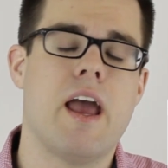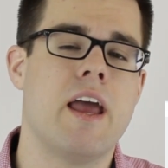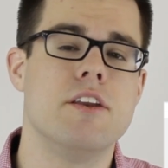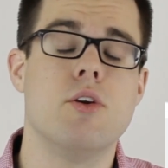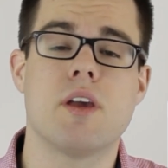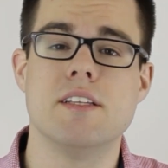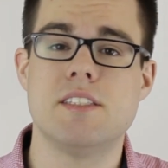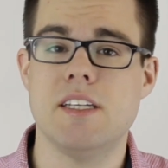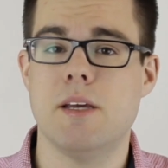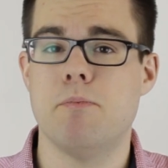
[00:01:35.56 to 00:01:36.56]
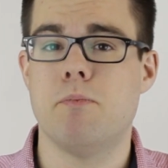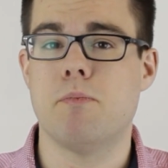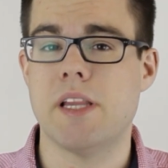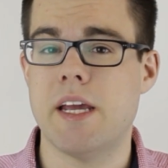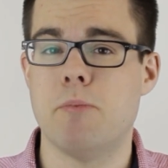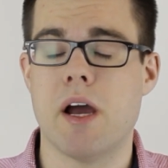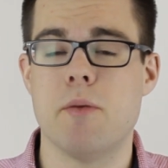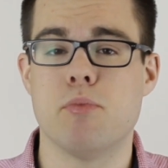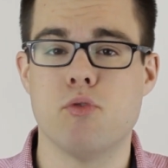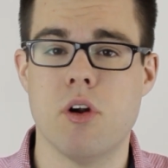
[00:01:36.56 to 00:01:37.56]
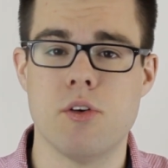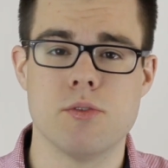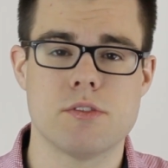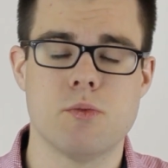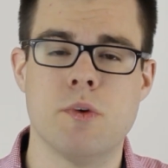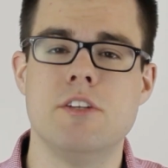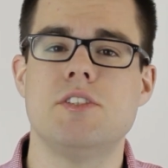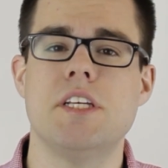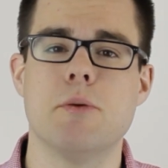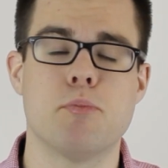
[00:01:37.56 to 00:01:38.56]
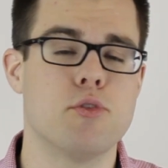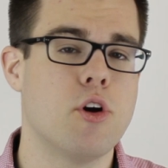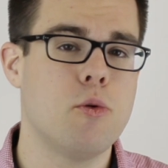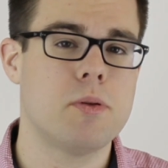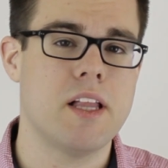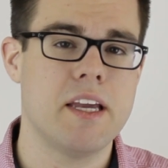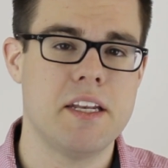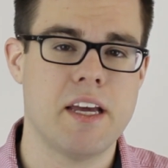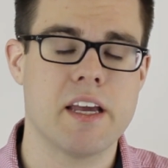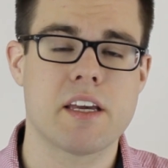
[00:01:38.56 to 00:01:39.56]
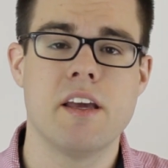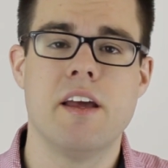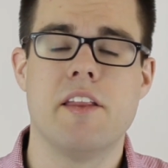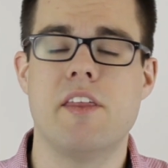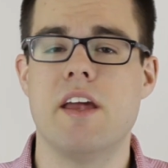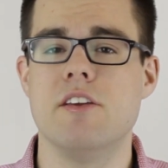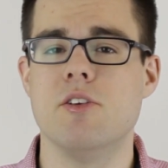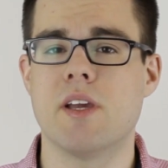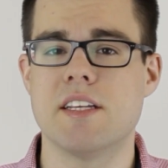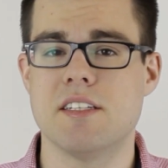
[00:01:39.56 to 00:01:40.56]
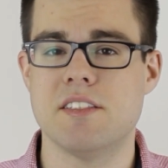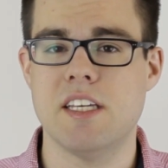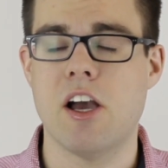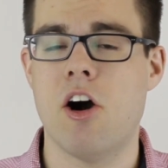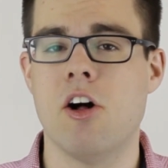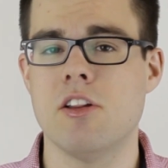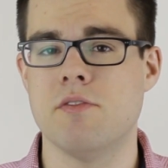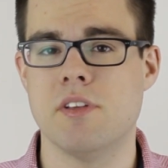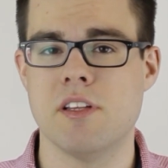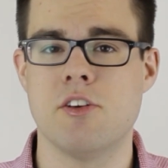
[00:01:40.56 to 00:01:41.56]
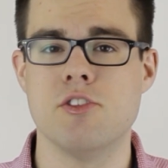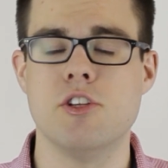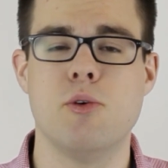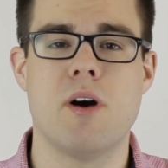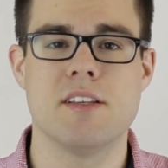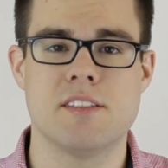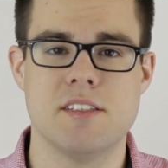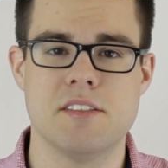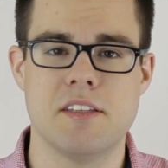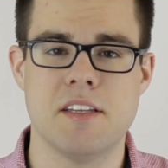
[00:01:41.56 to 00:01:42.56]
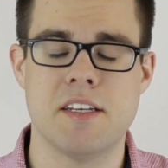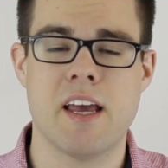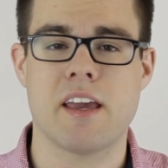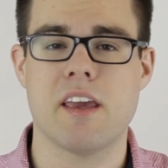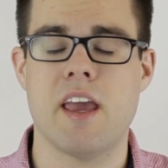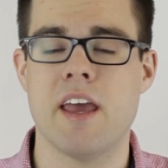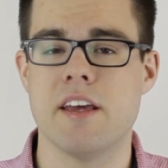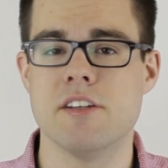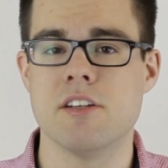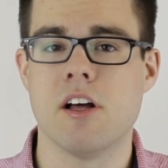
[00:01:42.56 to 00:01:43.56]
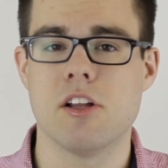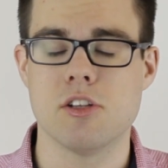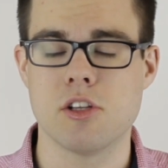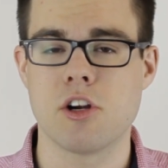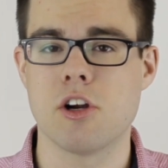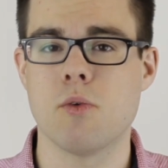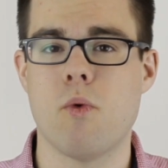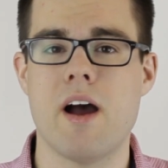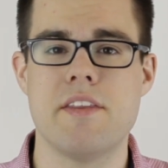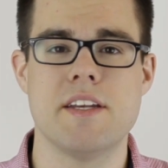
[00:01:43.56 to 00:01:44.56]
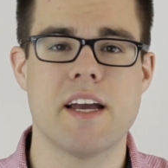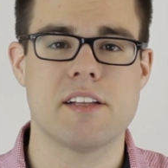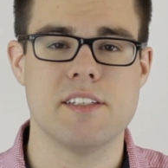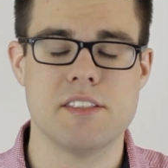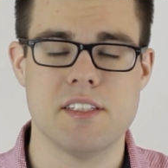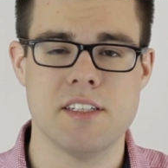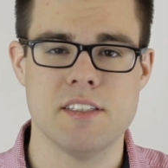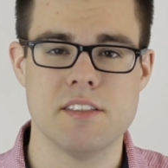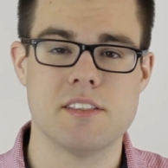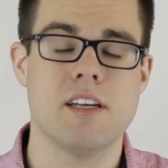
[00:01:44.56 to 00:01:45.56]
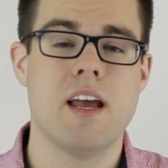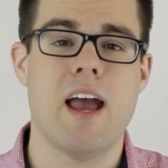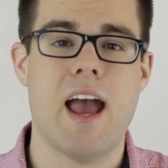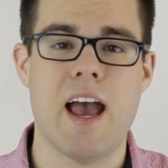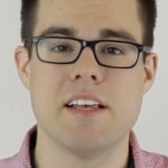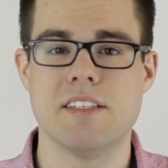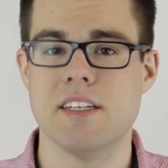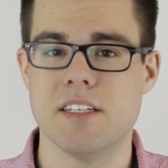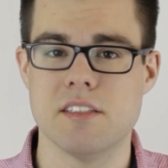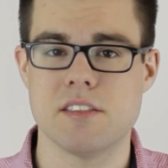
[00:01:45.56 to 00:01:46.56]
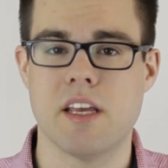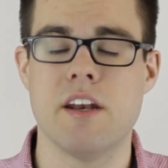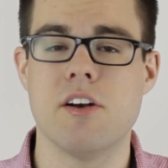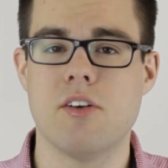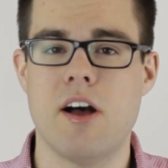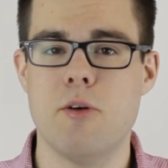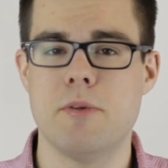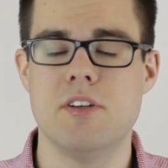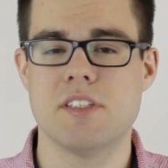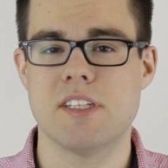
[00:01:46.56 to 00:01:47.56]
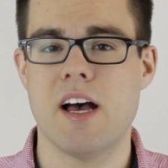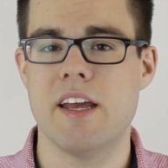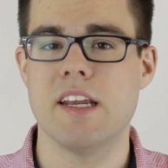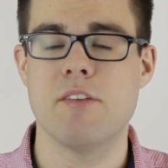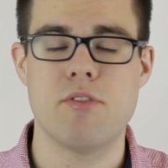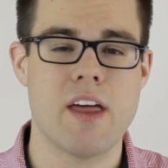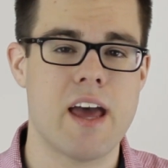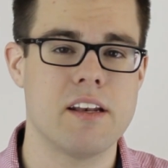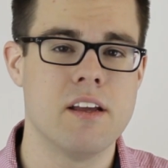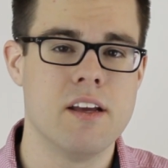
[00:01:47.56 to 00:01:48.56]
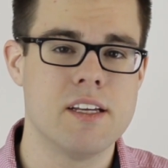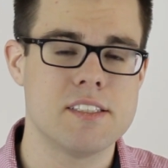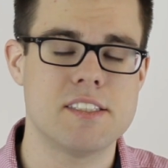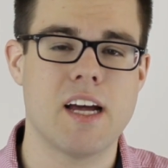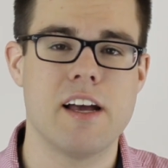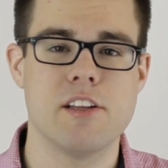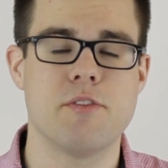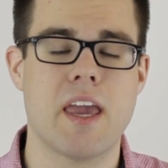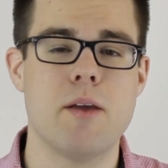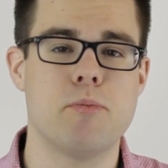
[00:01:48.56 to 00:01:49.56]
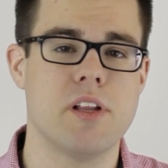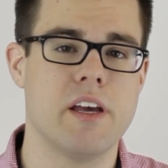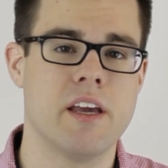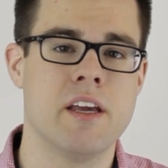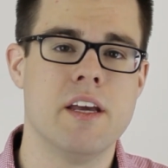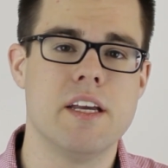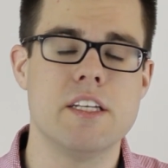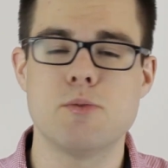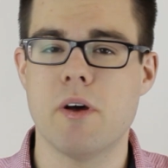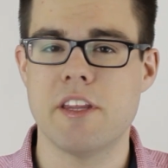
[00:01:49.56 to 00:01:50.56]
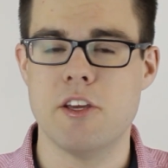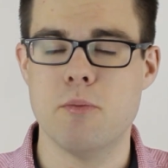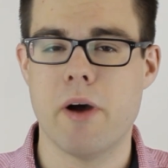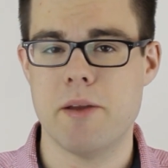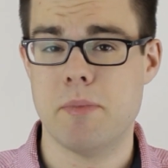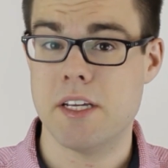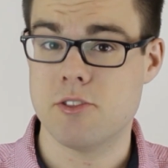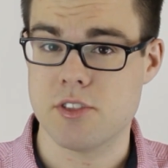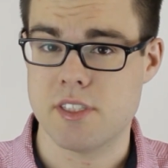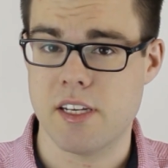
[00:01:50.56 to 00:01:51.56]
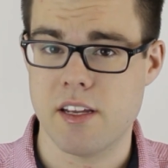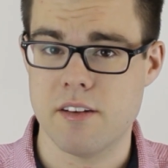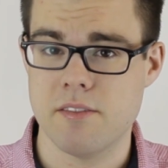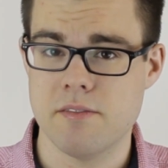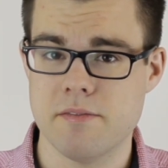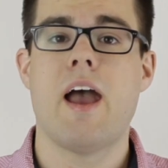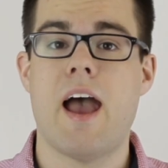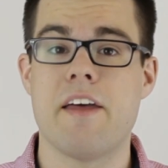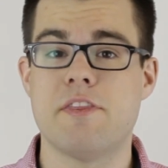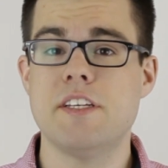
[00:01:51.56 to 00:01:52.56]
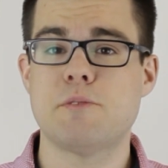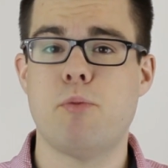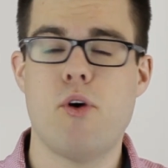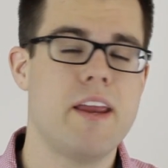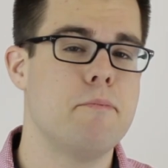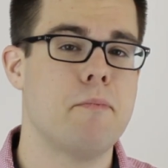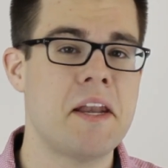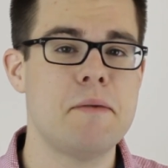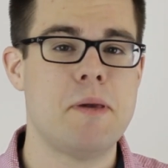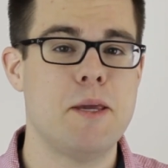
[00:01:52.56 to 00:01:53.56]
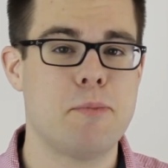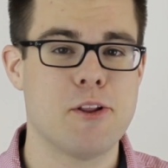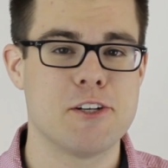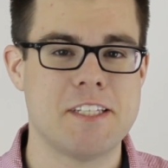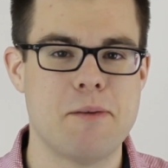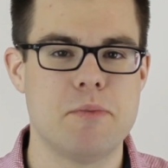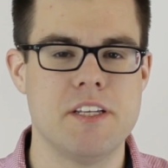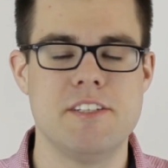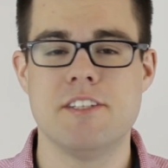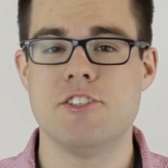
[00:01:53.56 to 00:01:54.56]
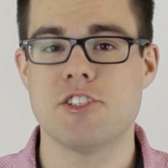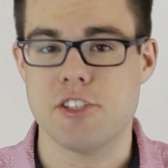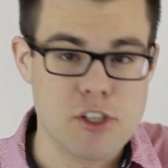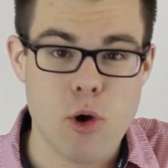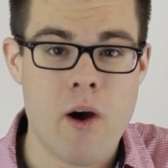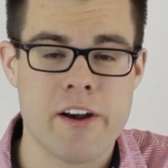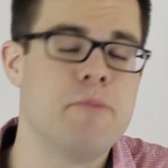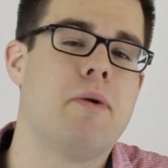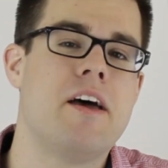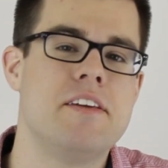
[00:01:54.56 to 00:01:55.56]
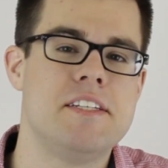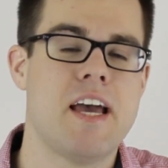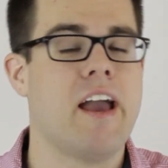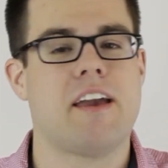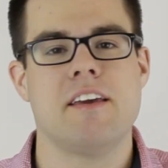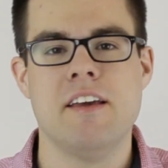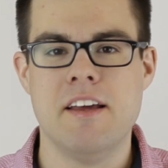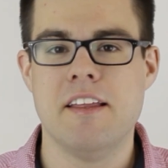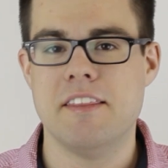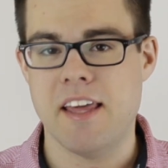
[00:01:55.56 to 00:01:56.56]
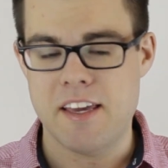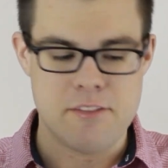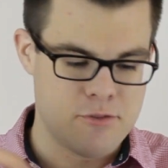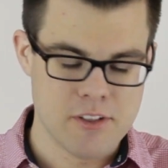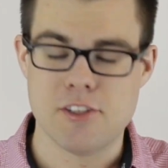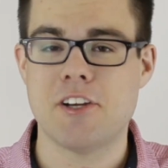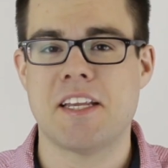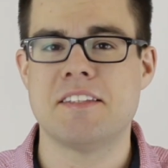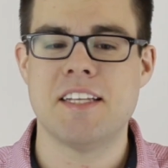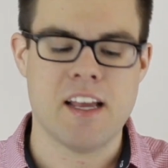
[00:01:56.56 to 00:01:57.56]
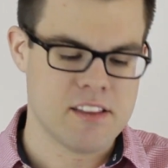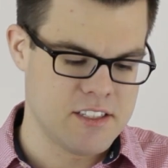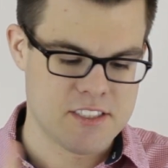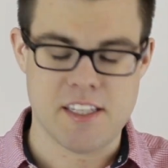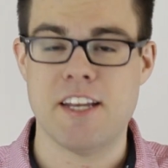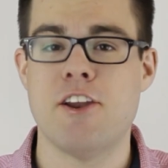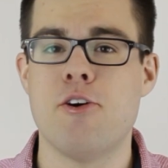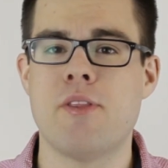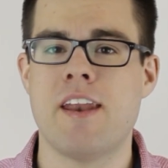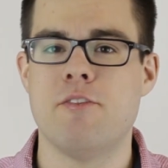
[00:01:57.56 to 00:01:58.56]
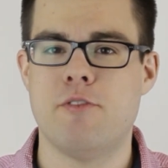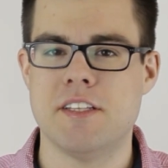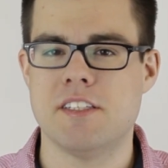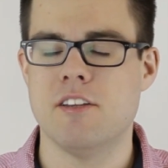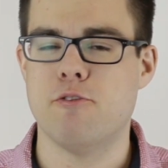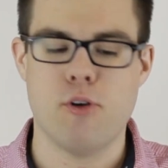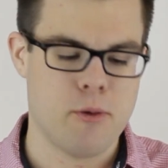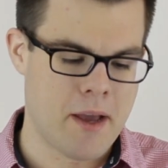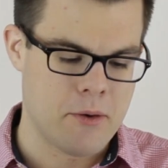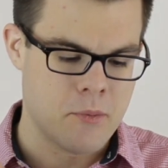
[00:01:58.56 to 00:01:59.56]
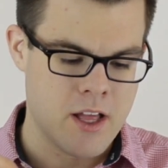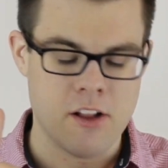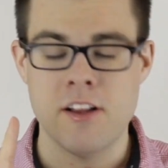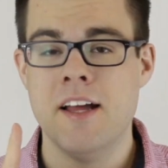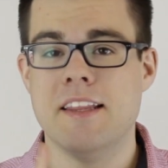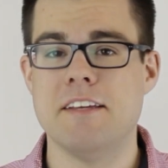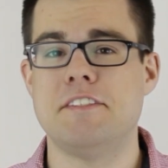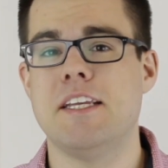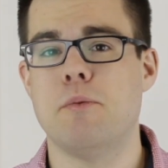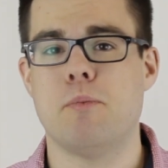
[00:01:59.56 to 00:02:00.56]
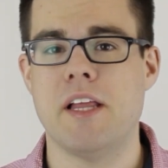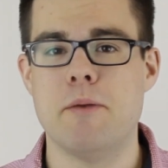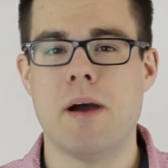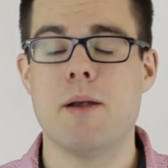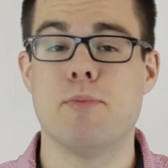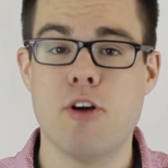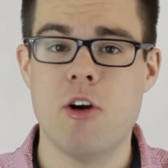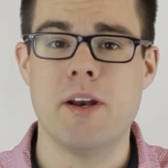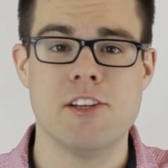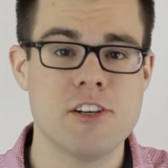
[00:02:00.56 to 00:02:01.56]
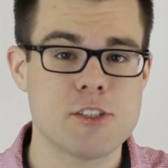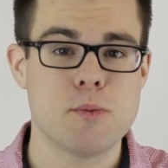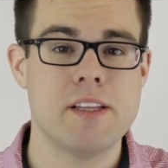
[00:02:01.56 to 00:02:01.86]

and you can see it played by pros. When you see a pro play a deck, then you get to see all of the little nuances in the deck and learn why the deck list is as it is. And it'll help you decide if that style of gameplay is one that you might be interested in. At this point, many people are tempted to just go out and buy the deck. They've looked at the deck list, they know that it fits in the format well, they've seen it played by a pro and it looks